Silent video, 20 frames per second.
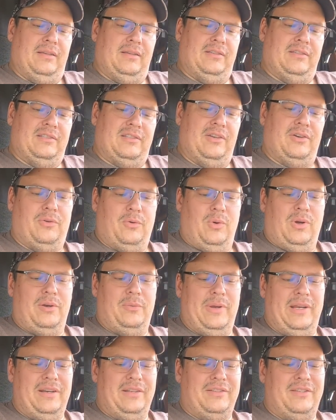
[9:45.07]
So what are
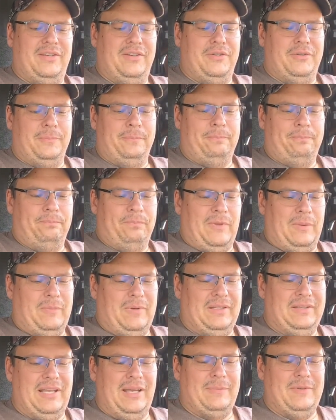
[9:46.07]
we gonna do? I'm
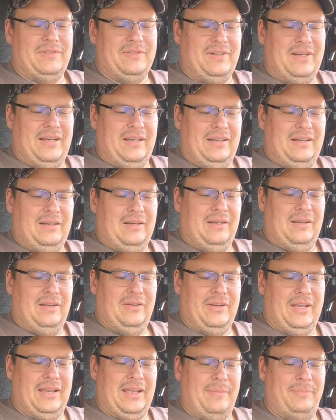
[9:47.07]
gonna demonstrate.
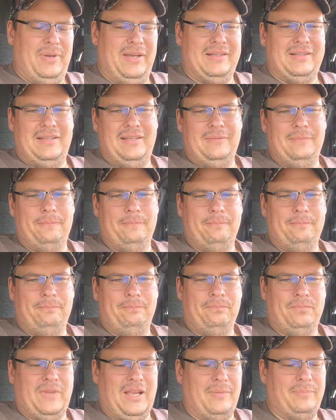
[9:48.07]
Okay, I picked
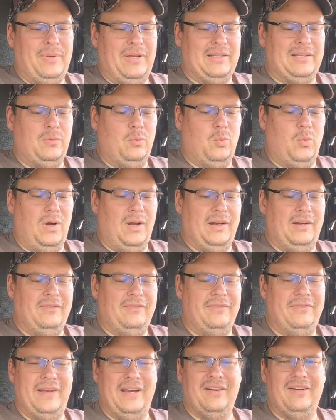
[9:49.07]
I picked one
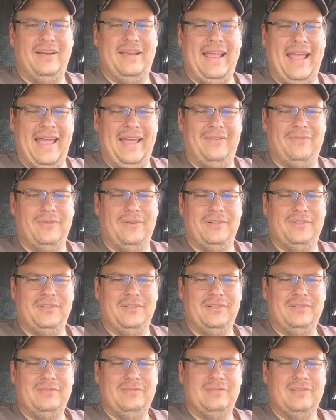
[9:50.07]
very
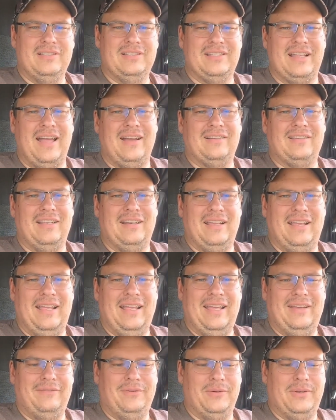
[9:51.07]
average stock that I
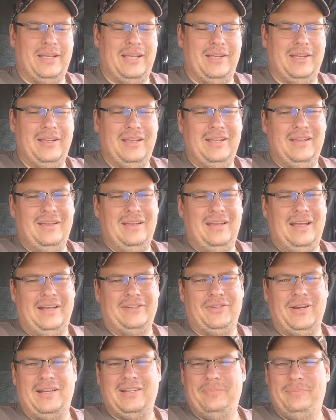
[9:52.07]
have, okay? I
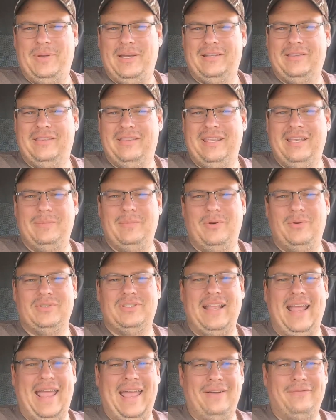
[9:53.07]
tried to pick the
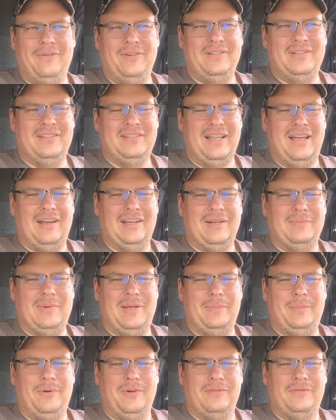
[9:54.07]
most average stock in
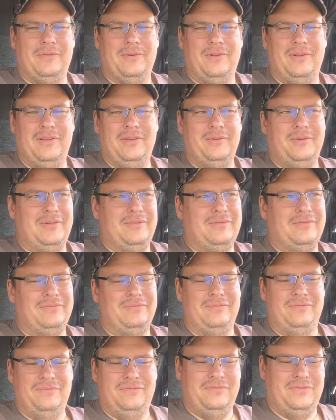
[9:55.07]
my portfolio of
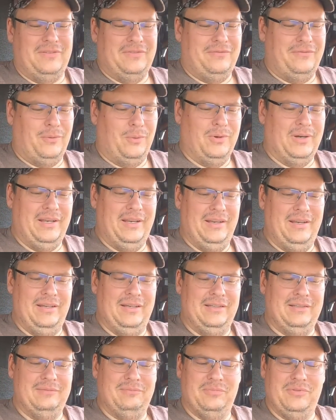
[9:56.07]

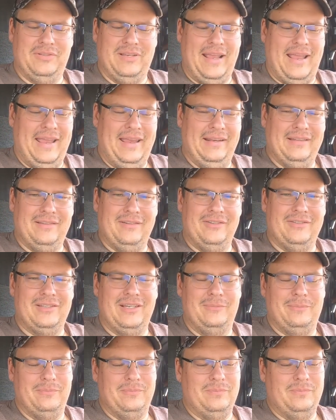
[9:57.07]
48 or
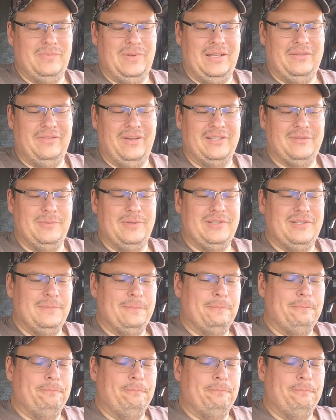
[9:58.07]
some investments.